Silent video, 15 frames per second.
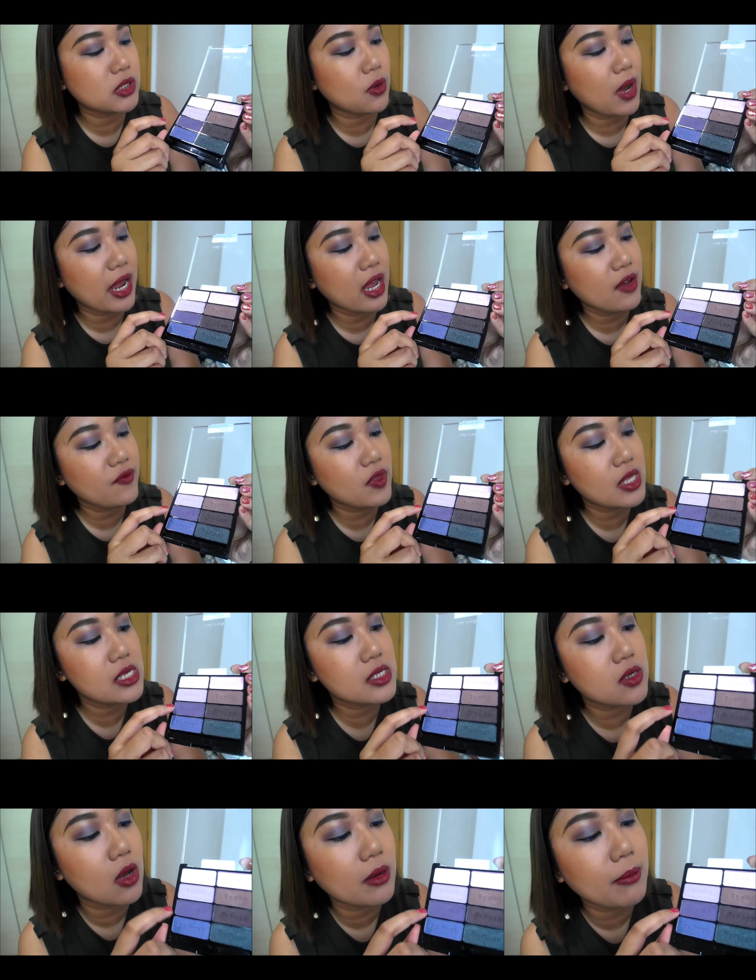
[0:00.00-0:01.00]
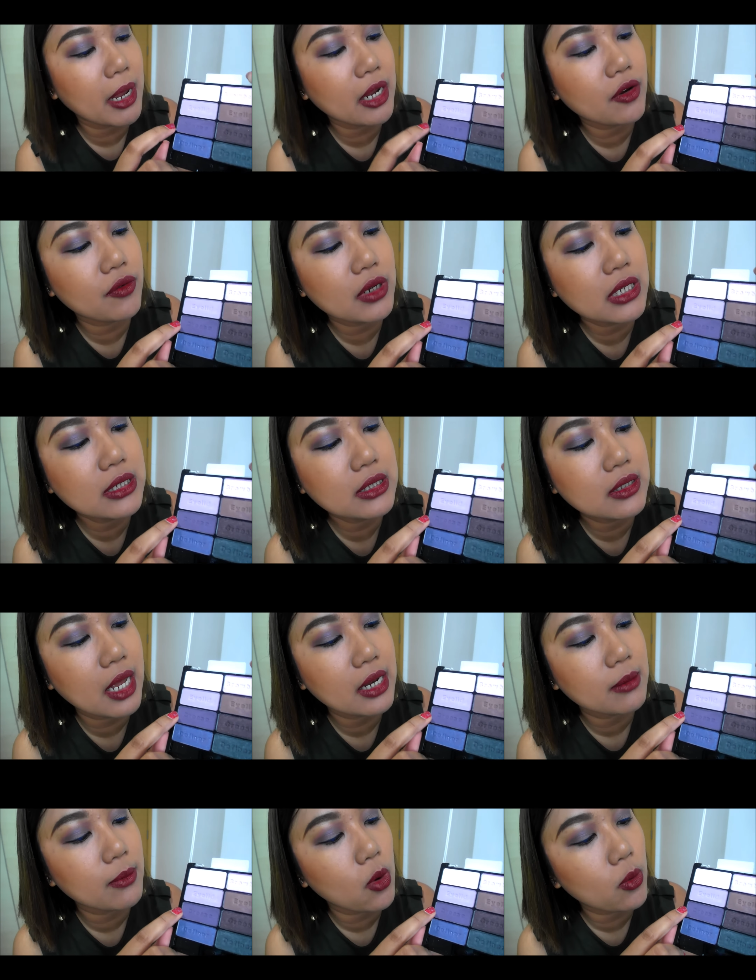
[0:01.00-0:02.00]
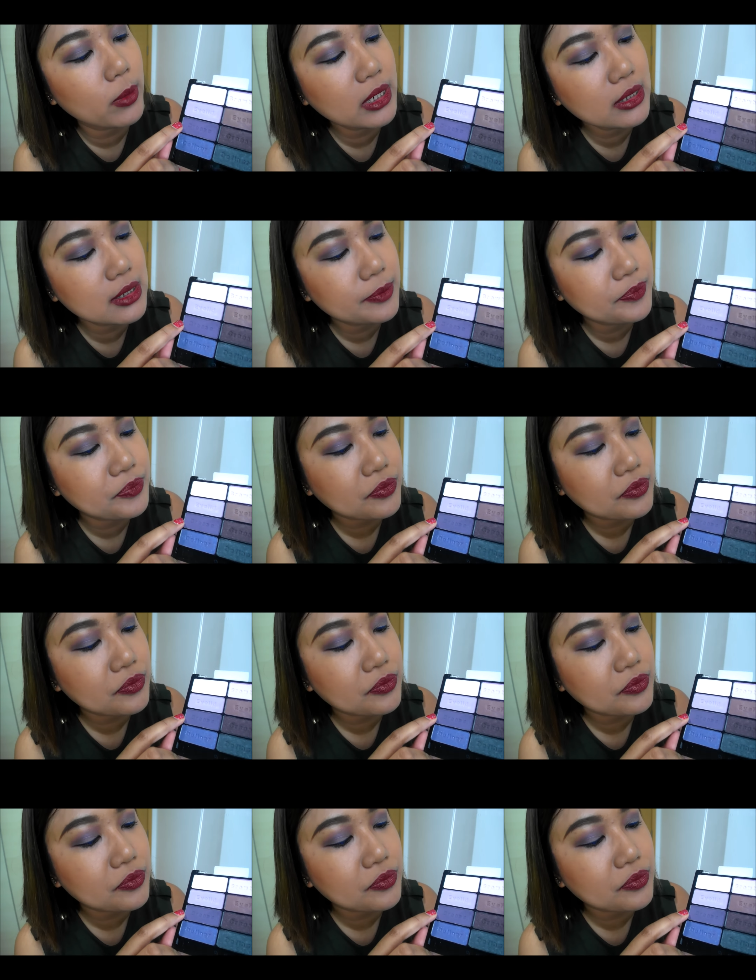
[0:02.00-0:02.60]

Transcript: So I have this on my crease at the moment,